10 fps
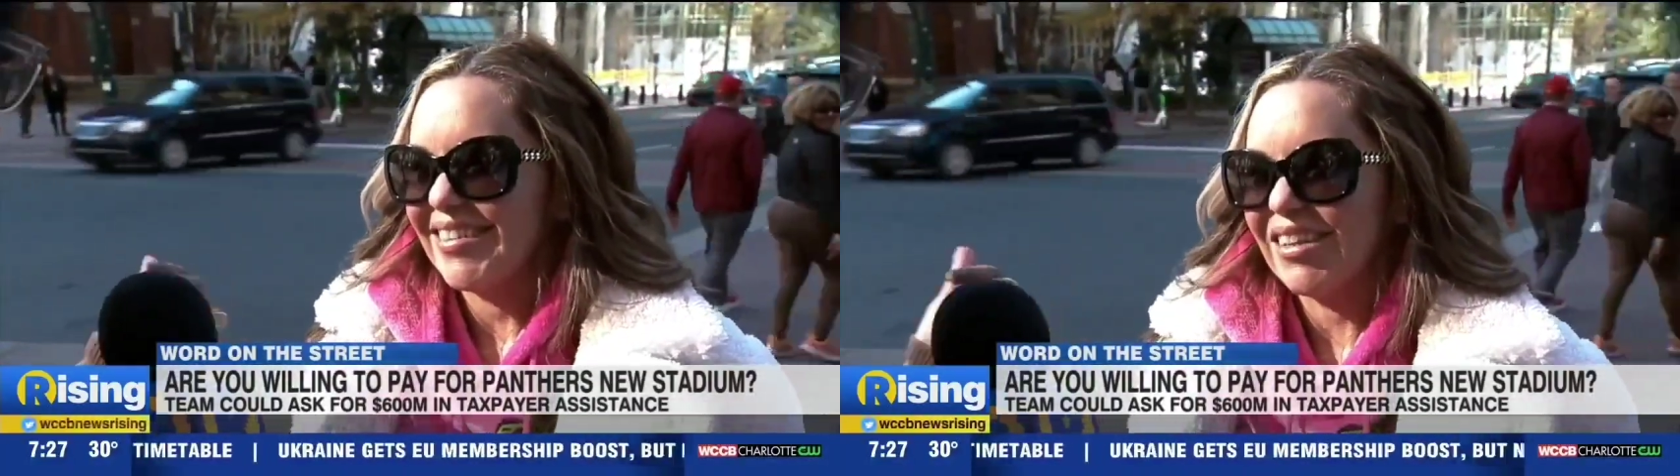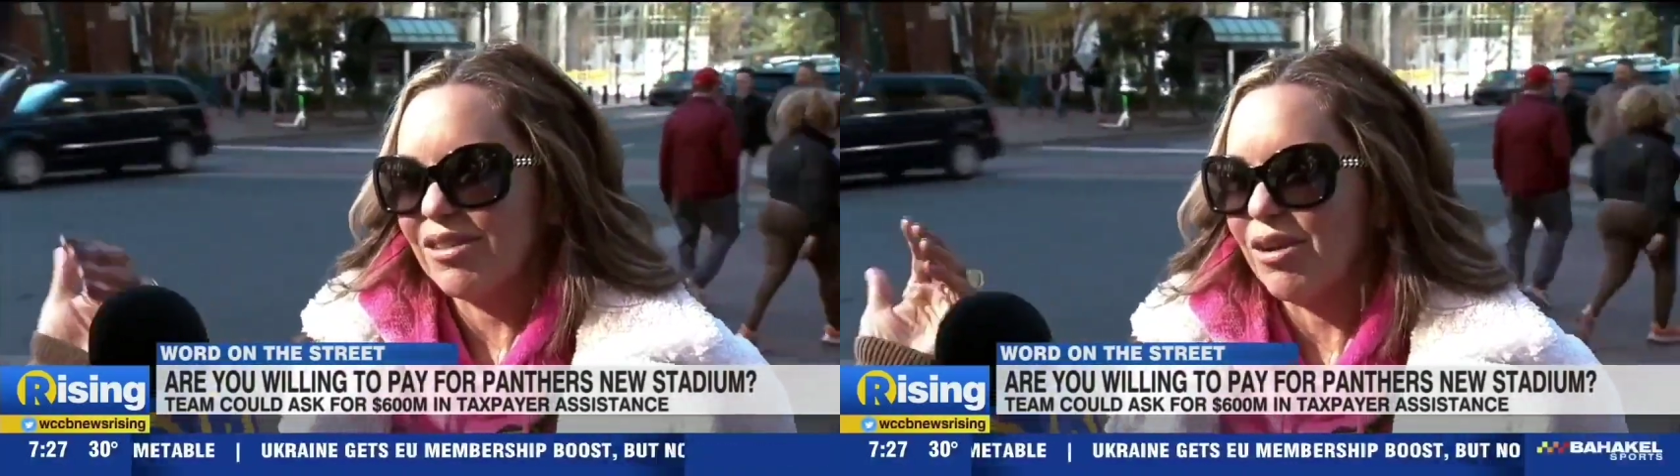
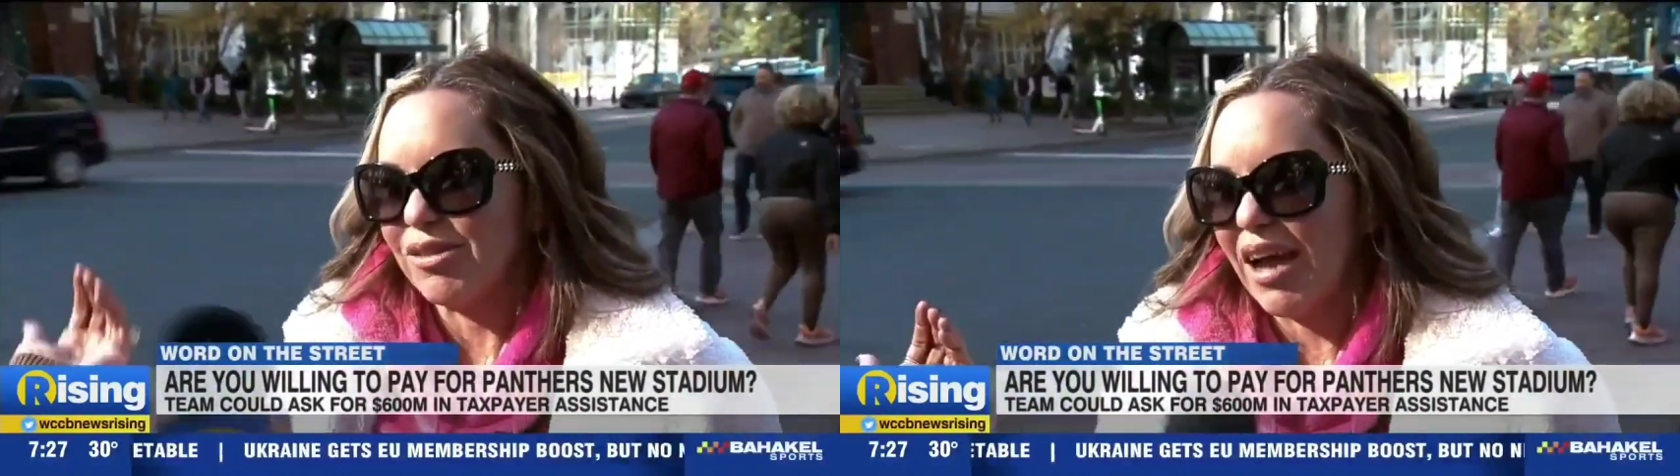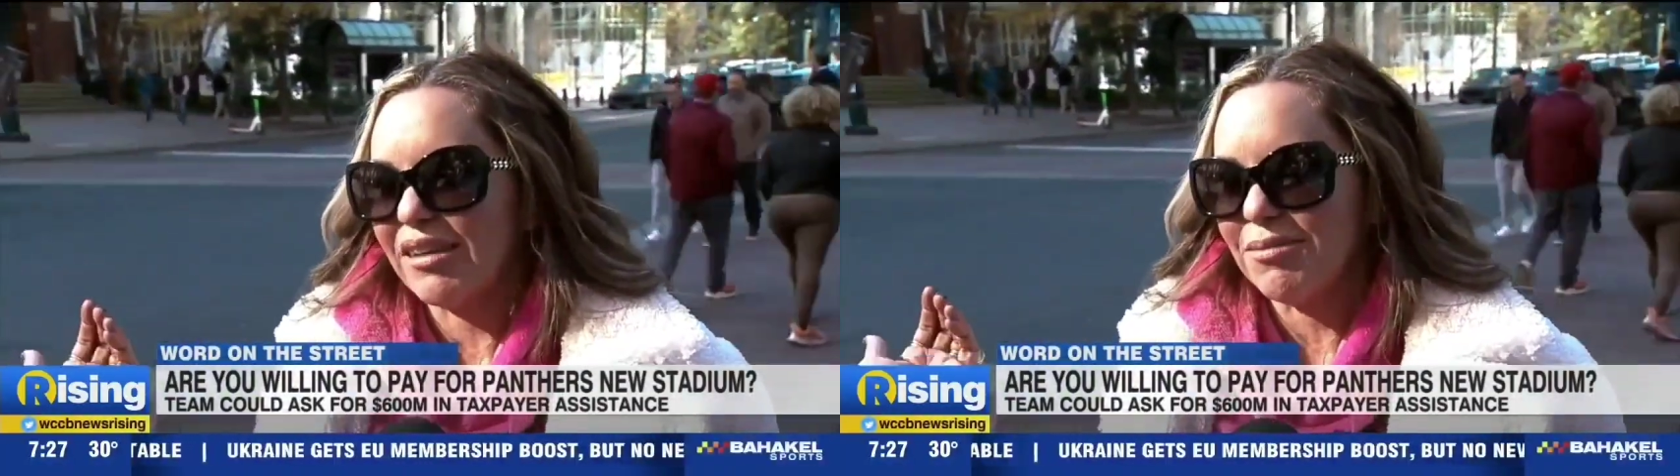There's it,
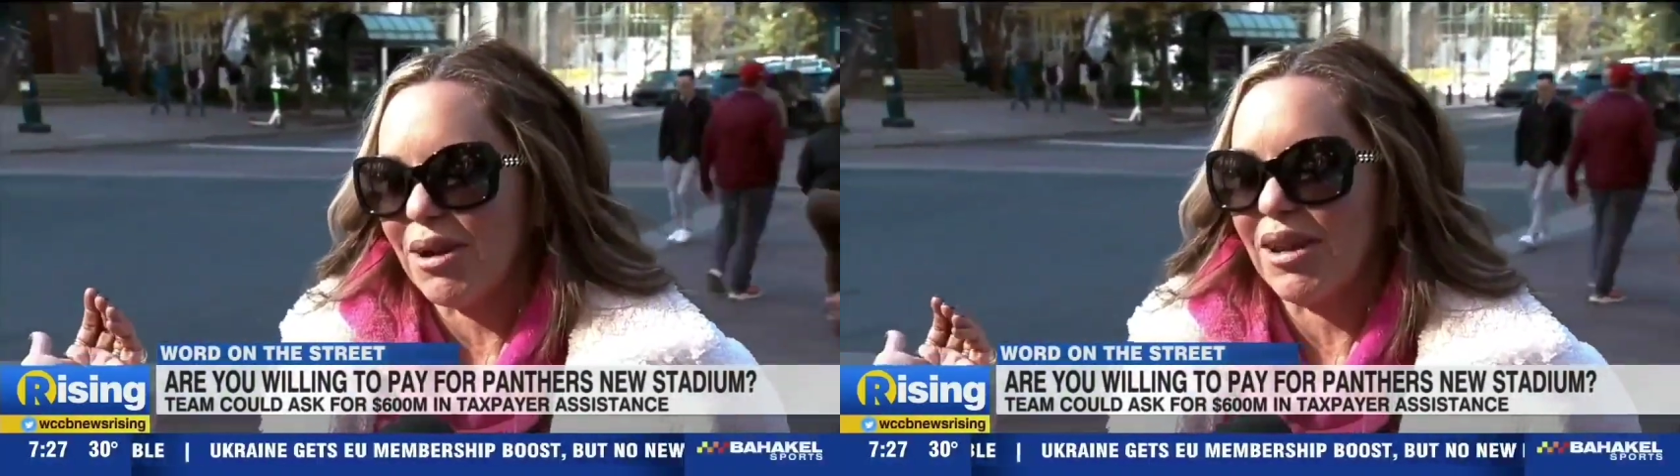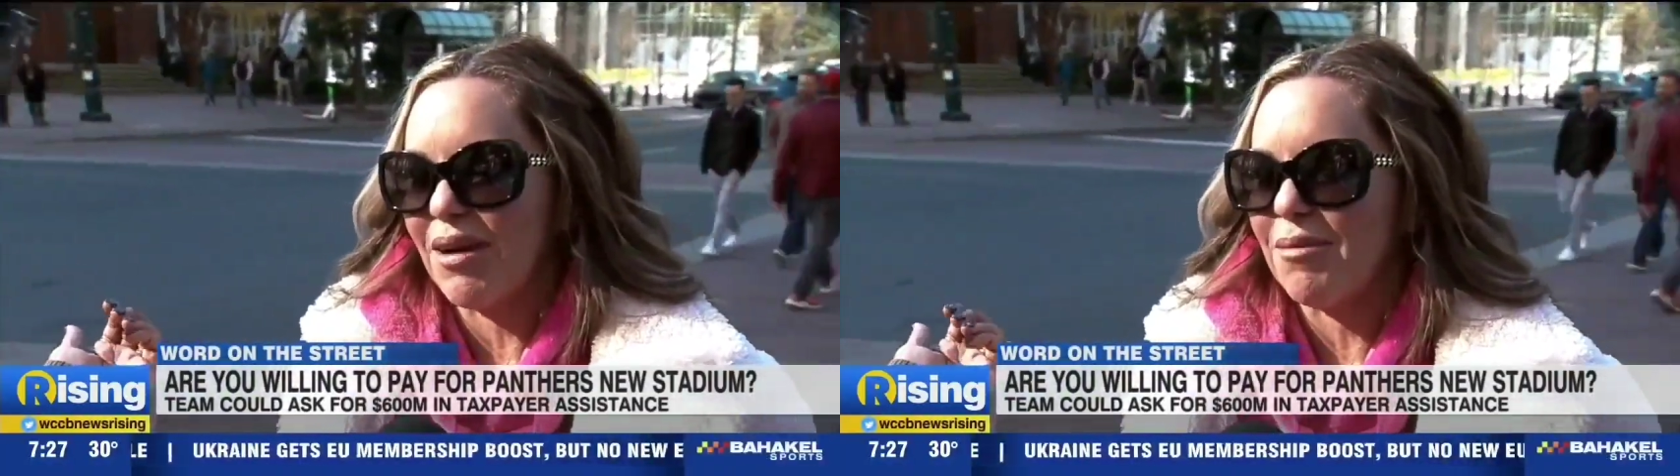no tax
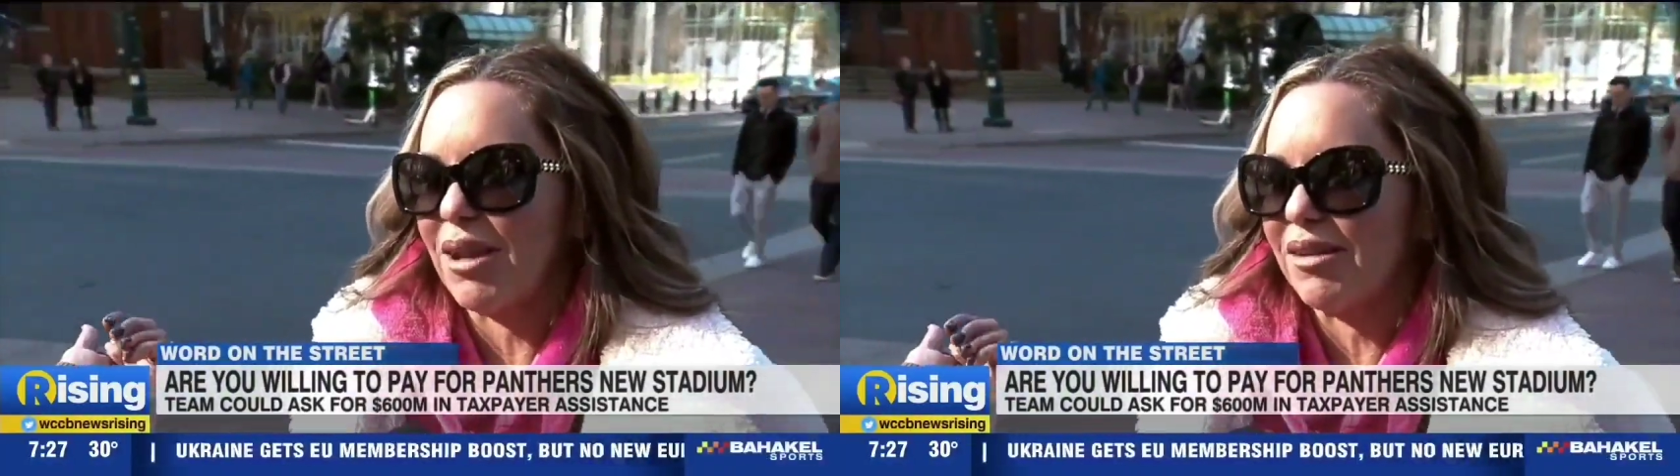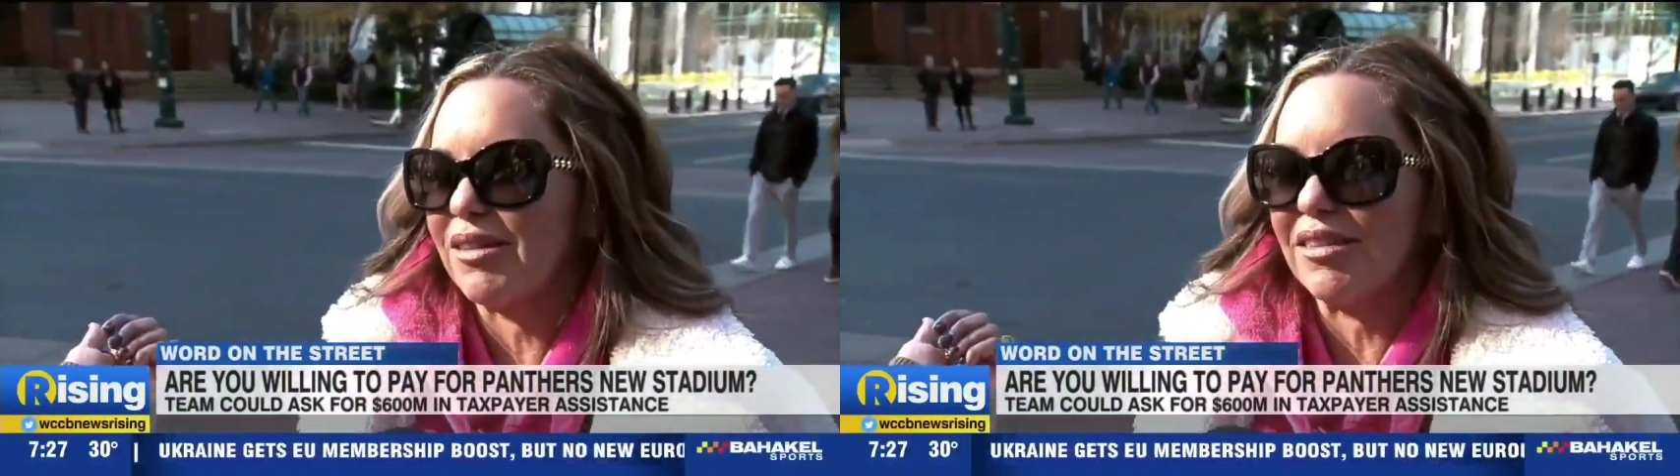money
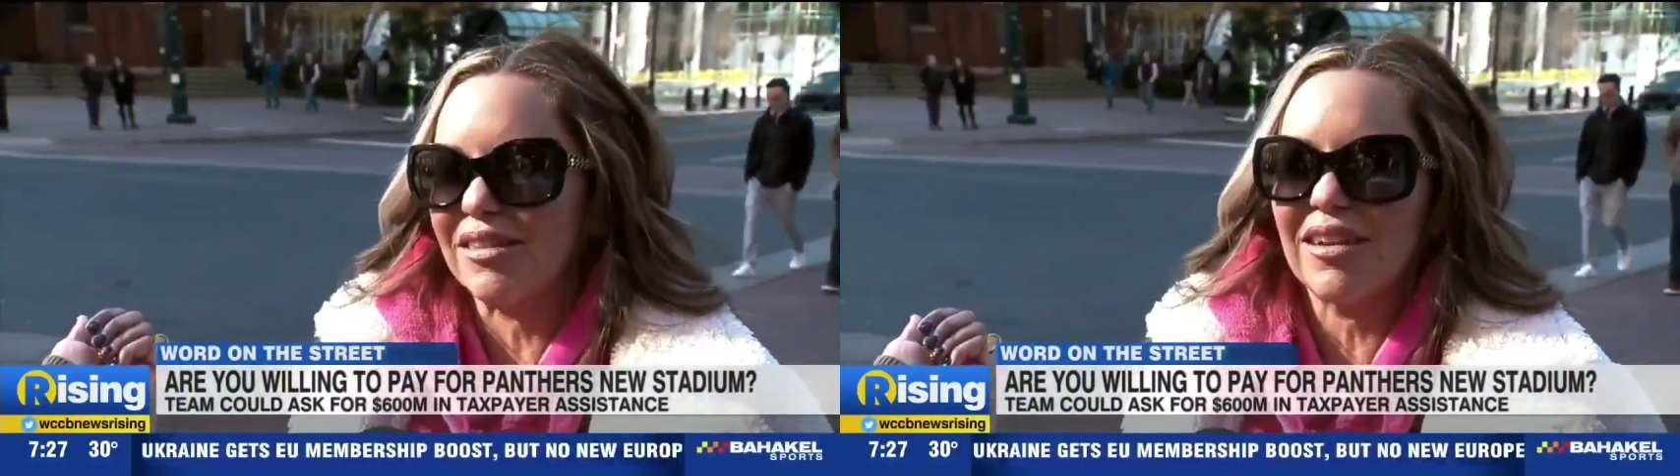coming into the